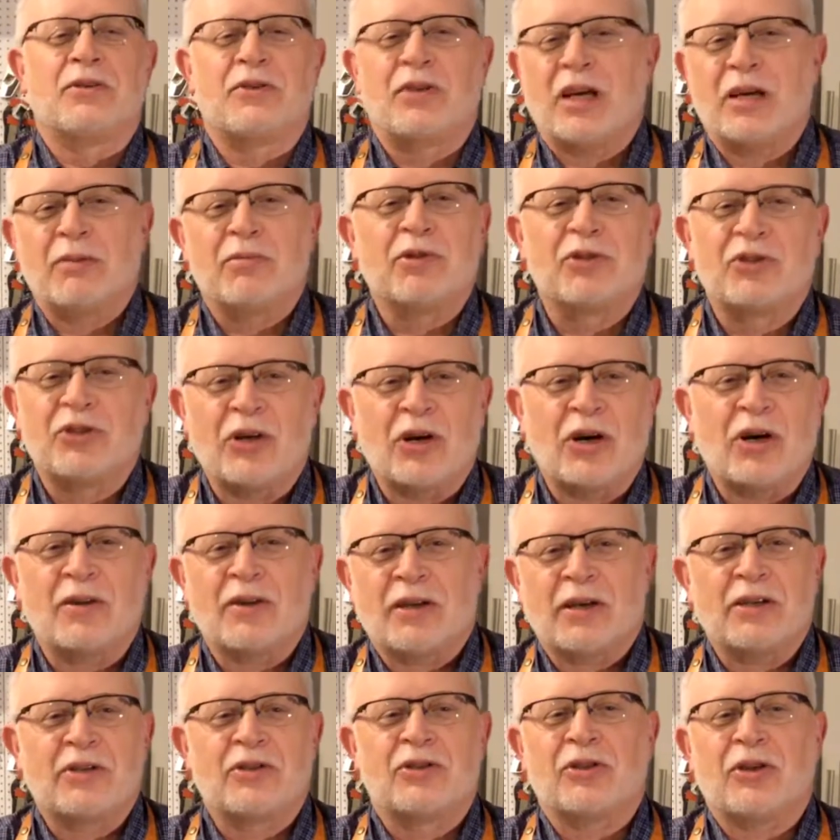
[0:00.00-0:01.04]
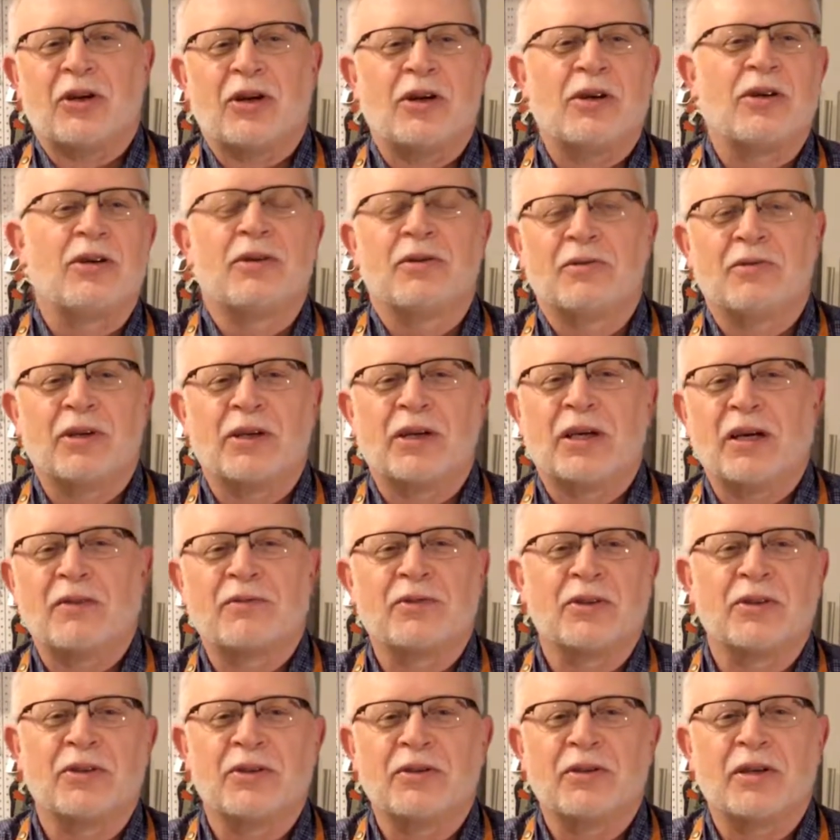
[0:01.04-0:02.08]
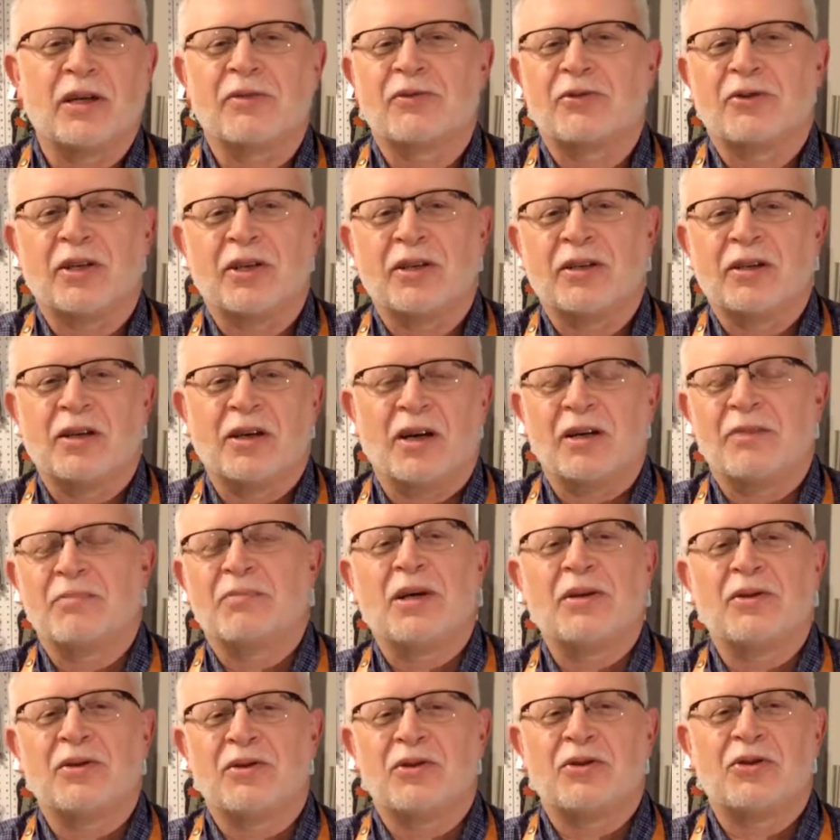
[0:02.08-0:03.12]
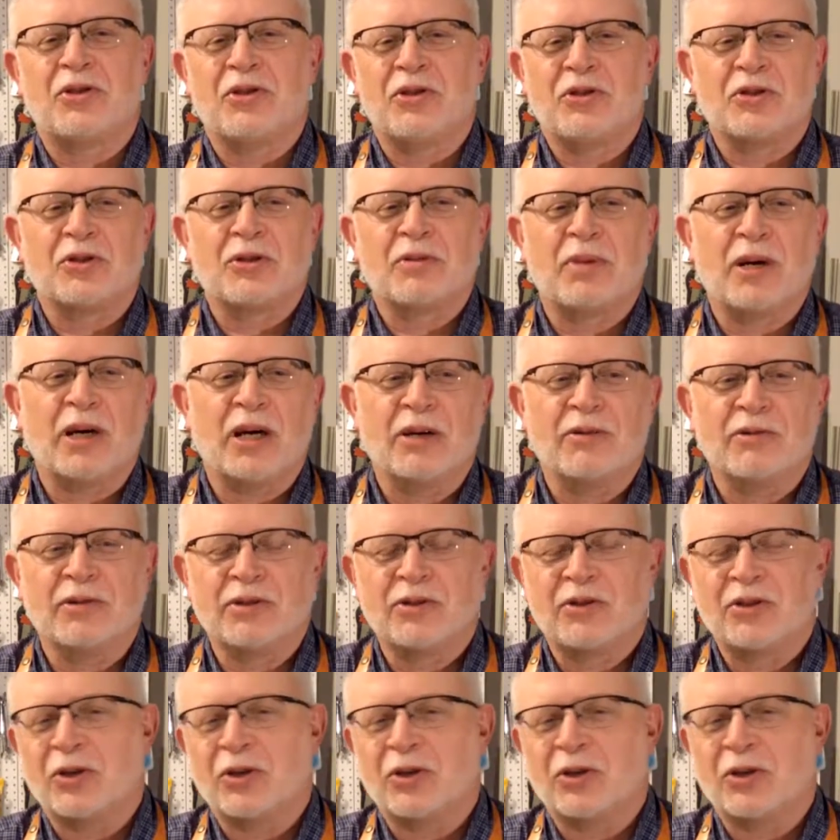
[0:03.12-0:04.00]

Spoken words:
table saw that I saw one afternoon after I'd made the decision to buy one.